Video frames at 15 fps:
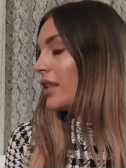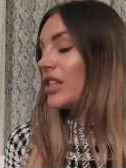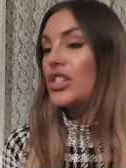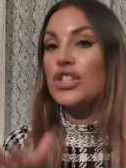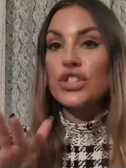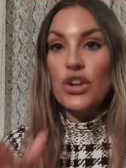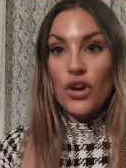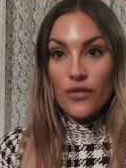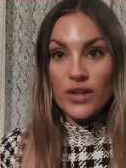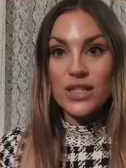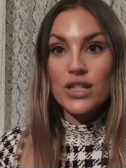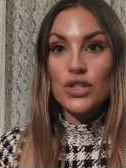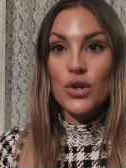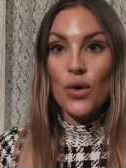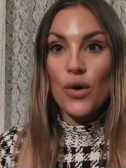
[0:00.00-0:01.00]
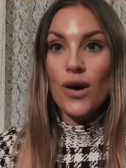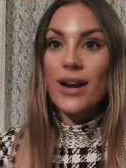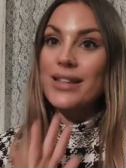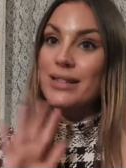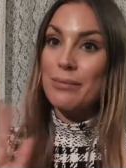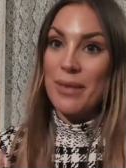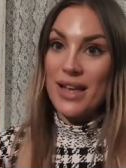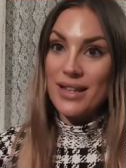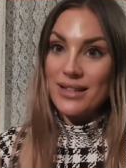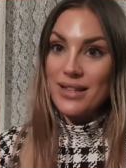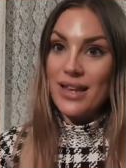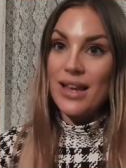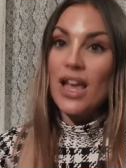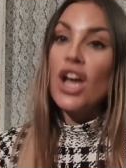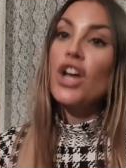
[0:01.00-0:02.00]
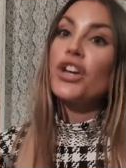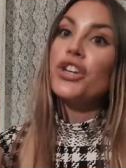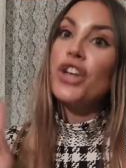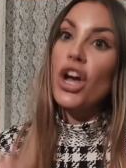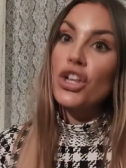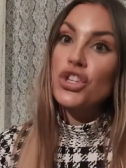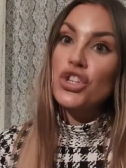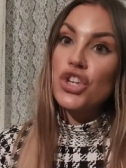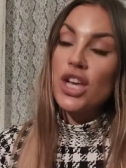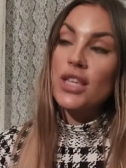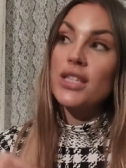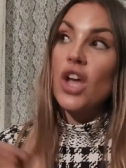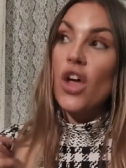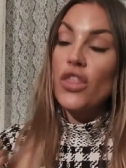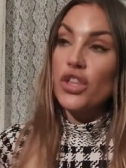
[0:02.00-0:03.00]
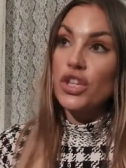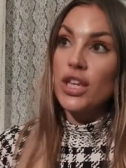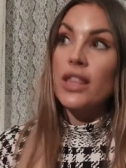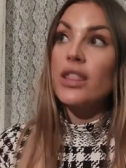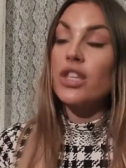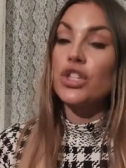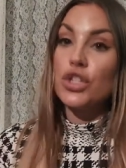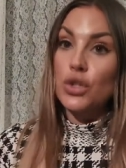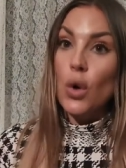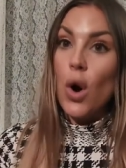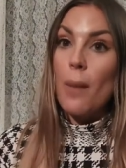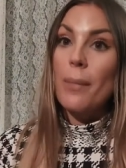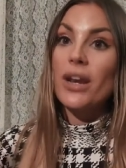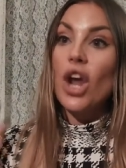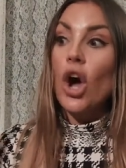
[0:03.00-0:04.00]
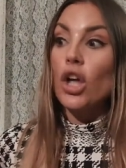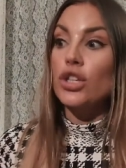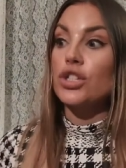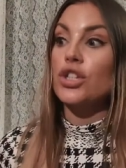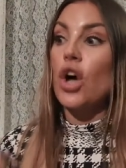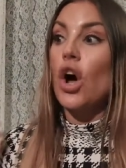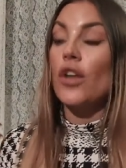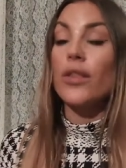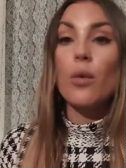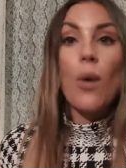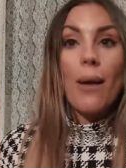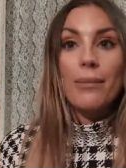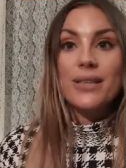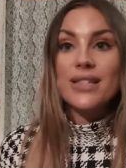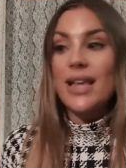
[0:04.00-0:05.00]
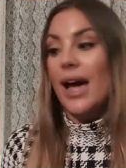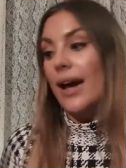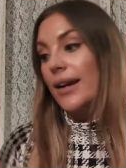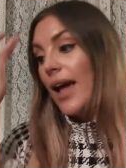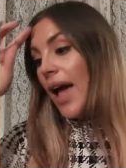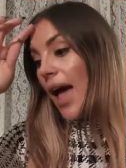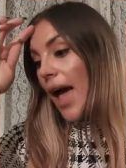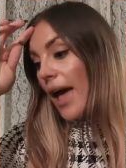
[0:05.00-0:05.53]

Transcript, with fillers: the service in Dior is amazing, not just on the, in the store, but also on the website.